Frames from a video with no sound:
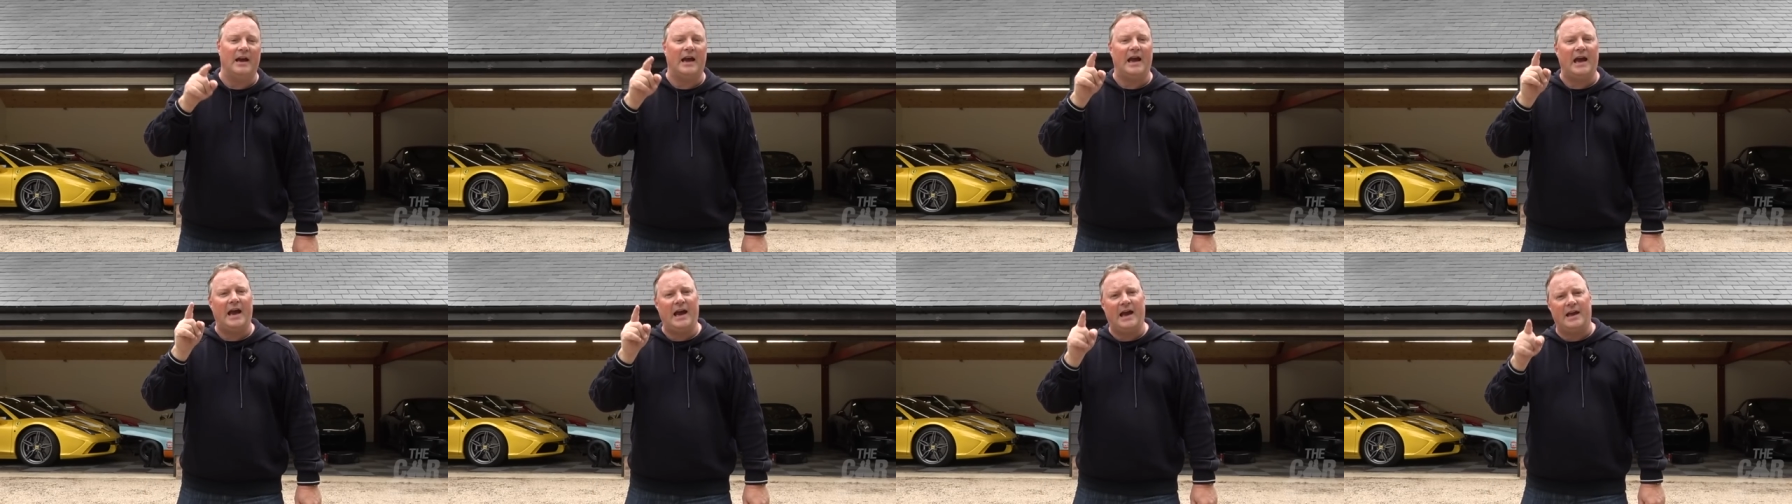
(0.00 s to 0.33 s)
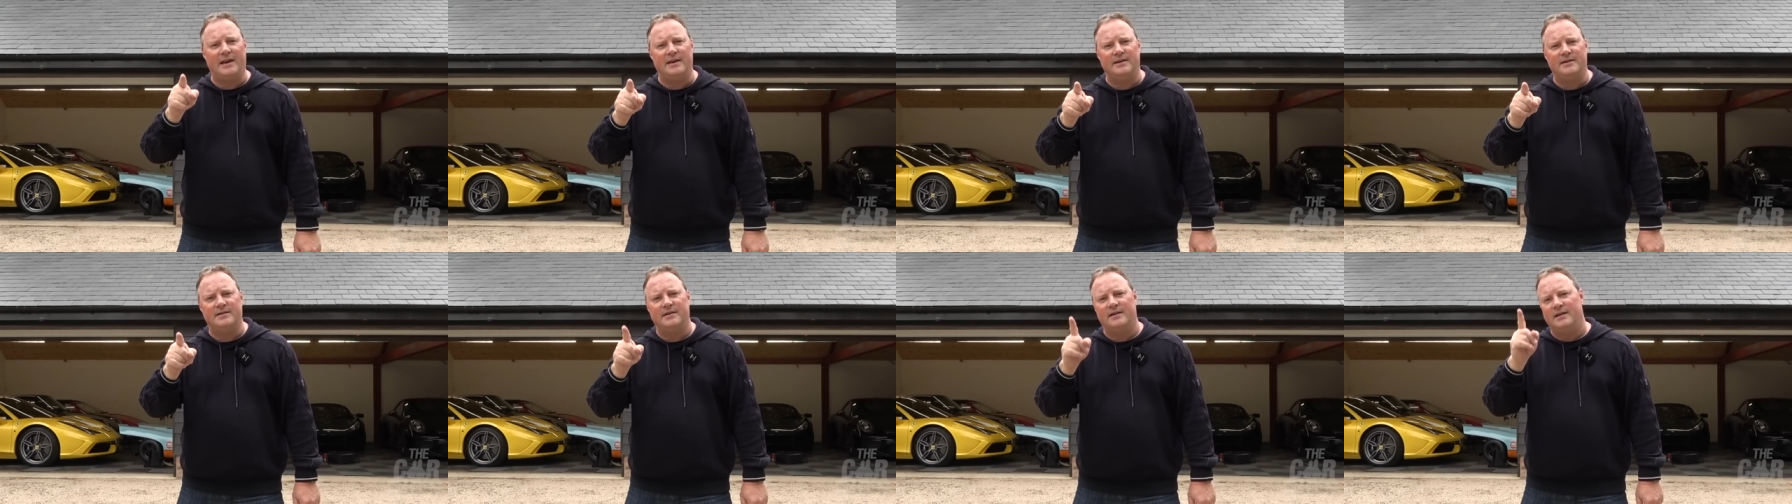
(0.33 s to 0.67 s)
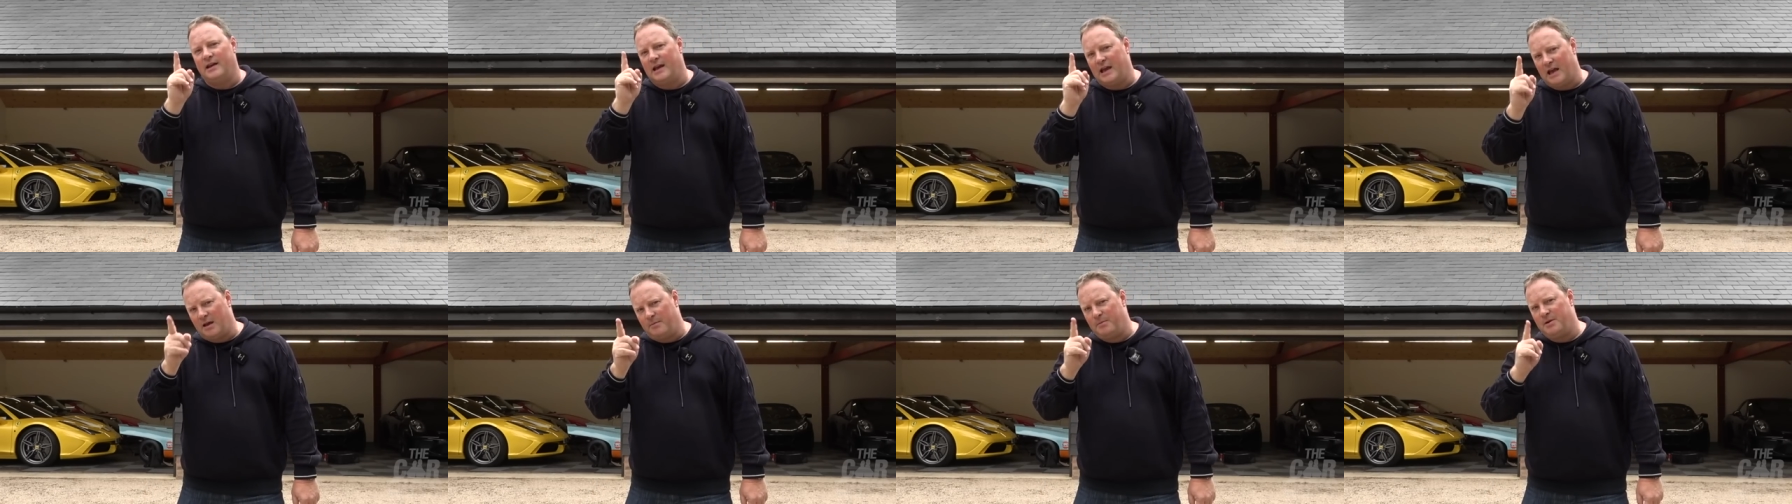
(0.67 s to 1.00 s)
and
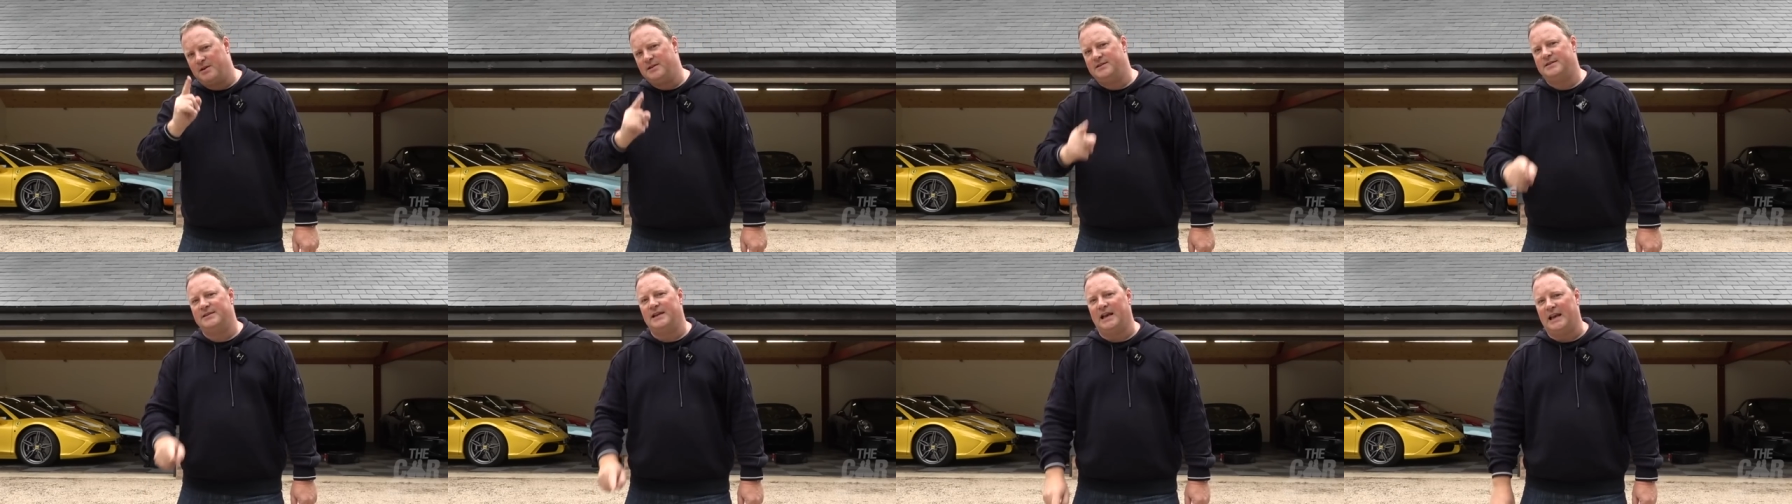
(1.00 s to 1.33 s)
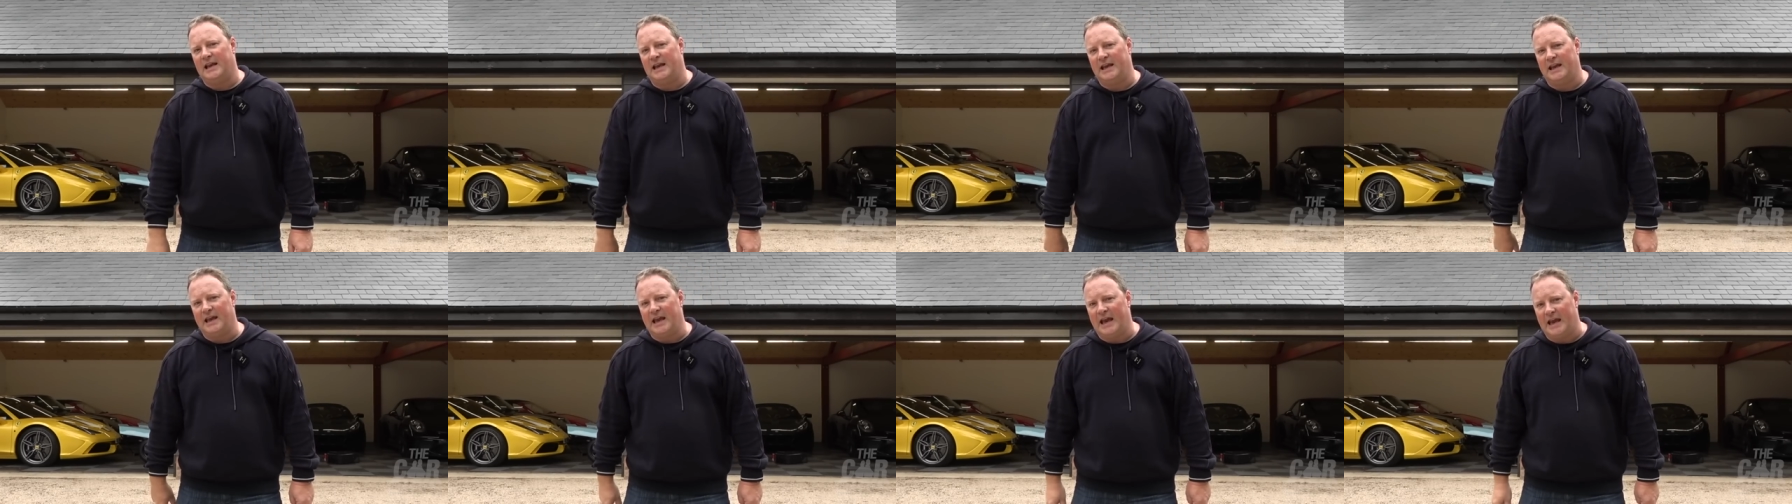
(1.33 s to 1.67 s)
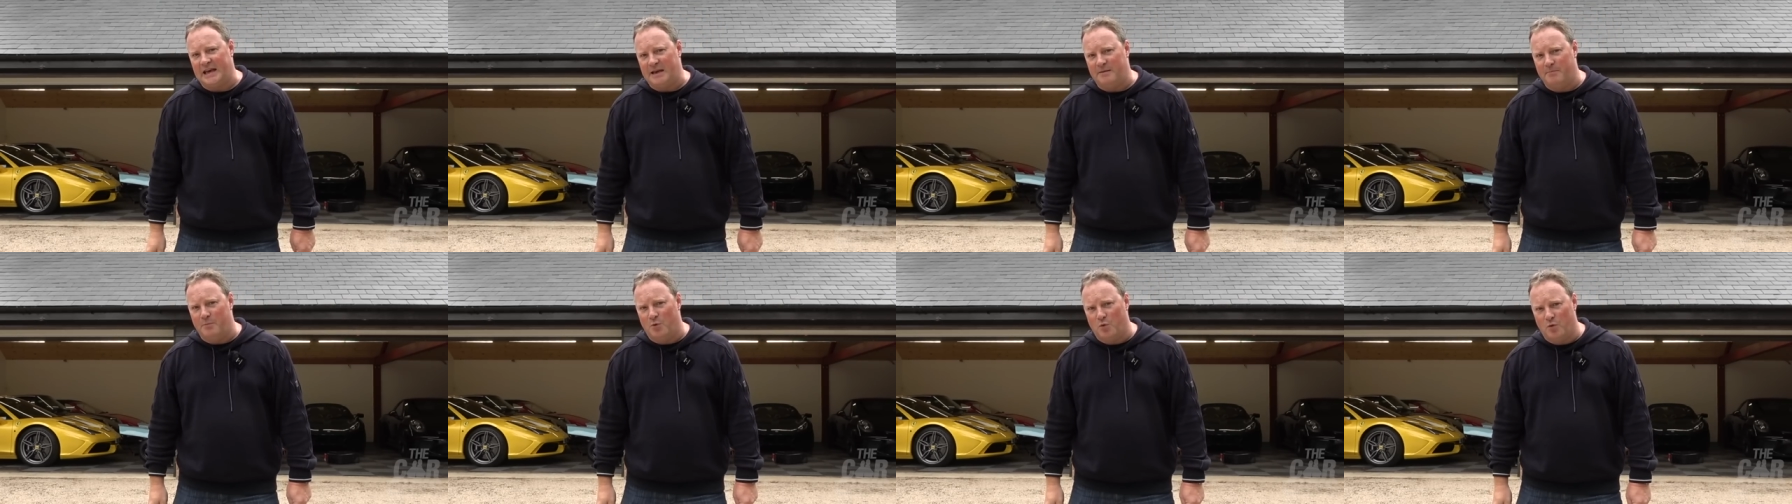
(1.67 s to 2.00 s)
am I selling
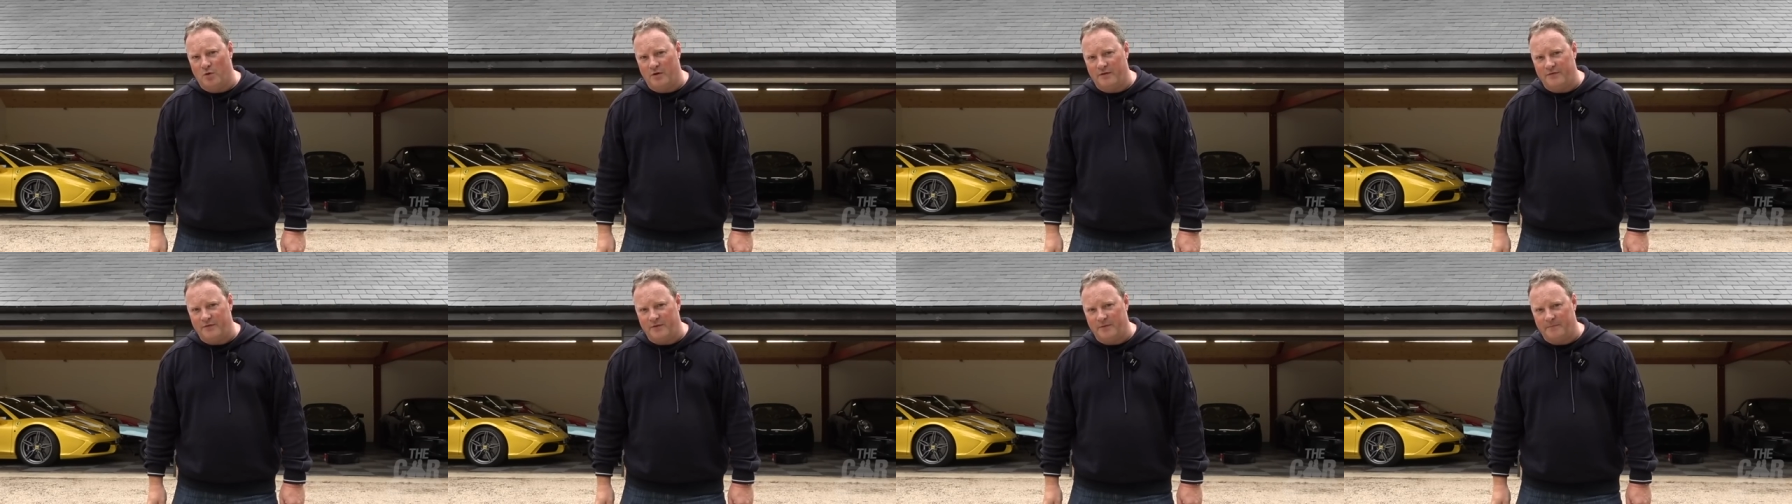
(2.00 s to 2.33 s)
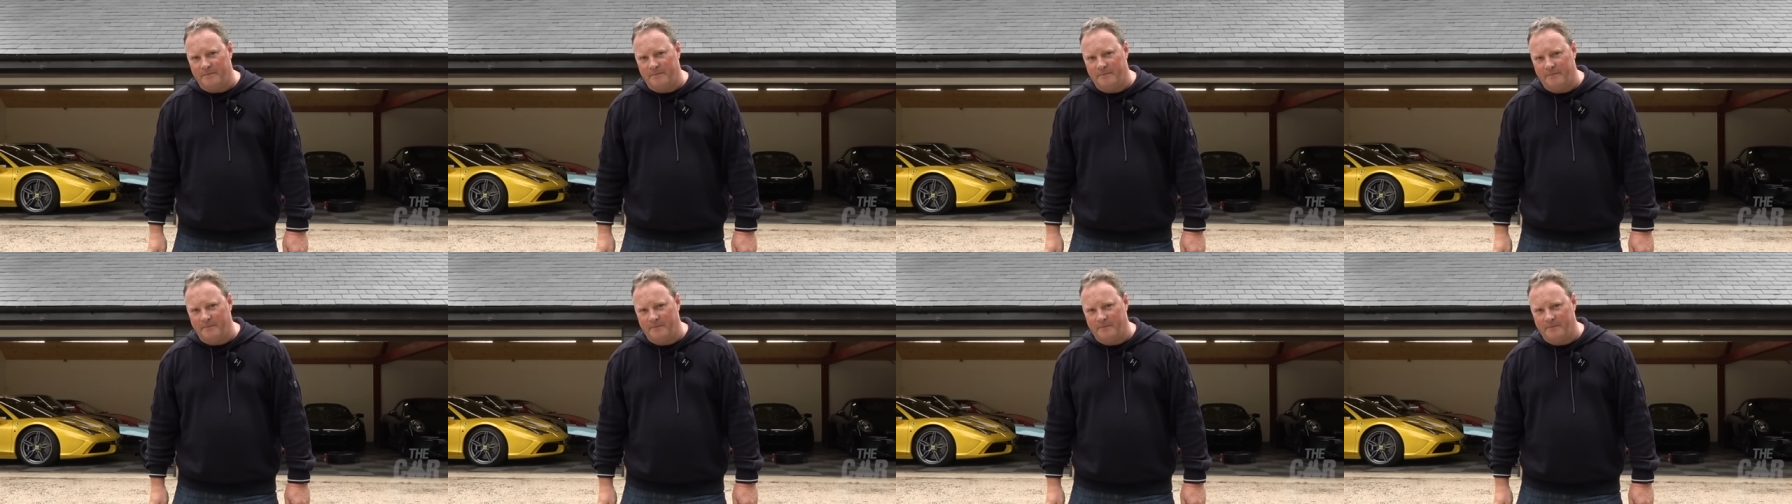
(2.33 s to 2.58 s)
any more of them?